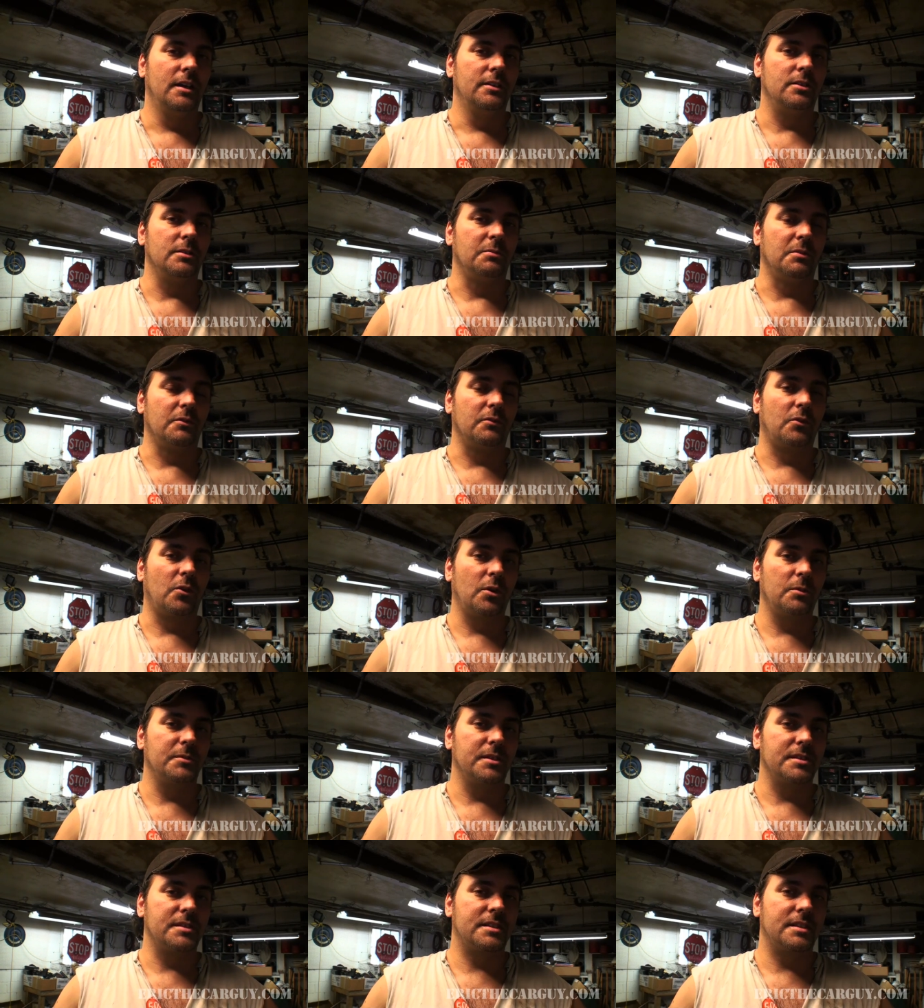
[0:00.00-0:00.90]
to
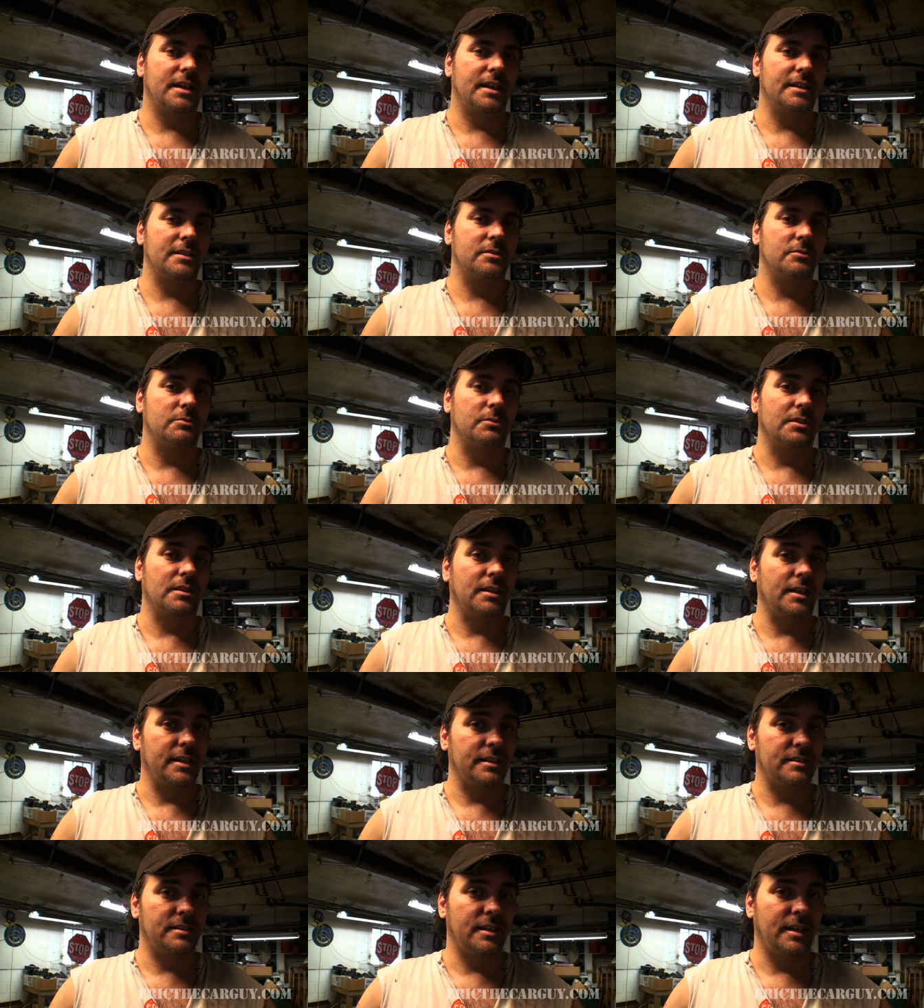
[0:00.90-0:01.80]
perform this test with
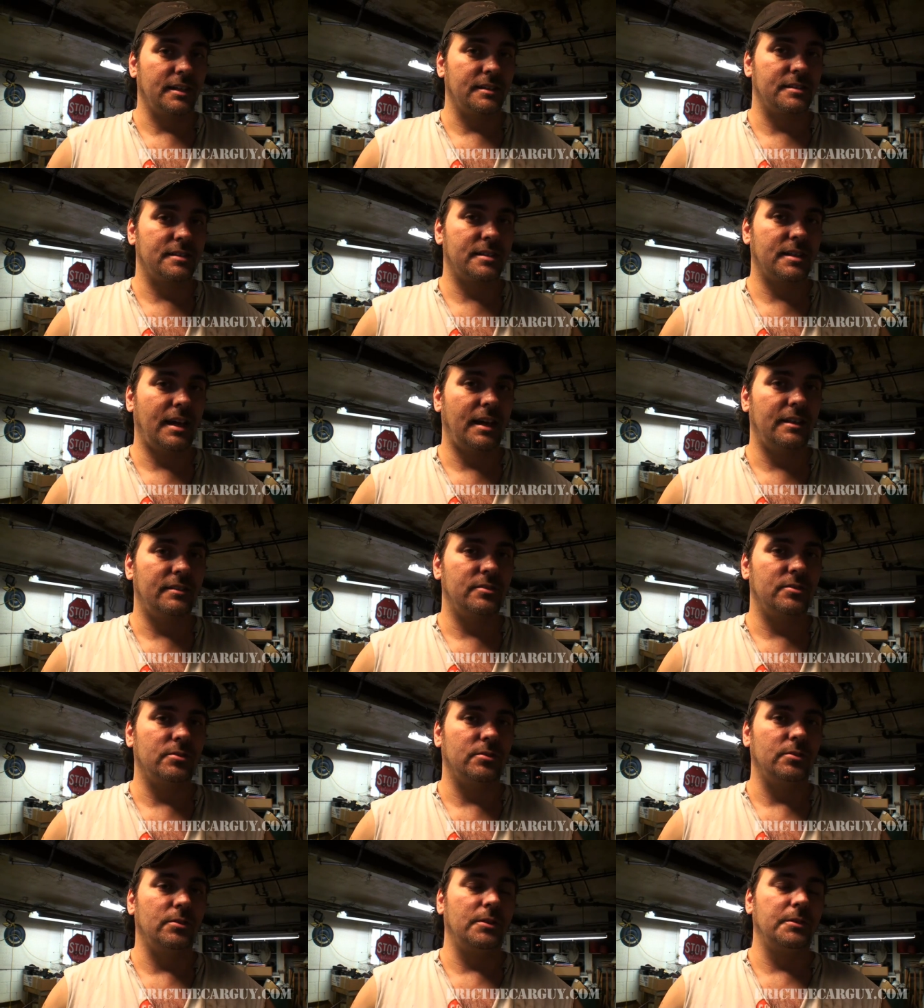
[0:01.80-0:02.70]
like say a scan
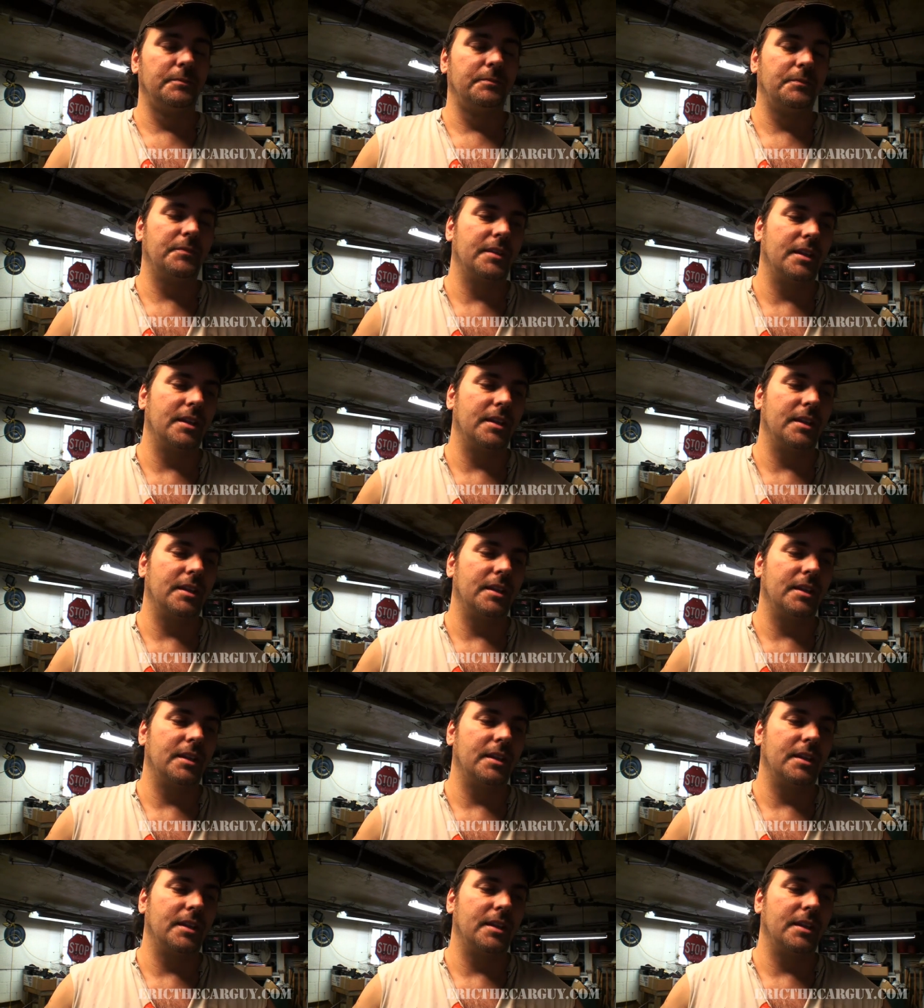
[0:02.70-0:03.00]
tool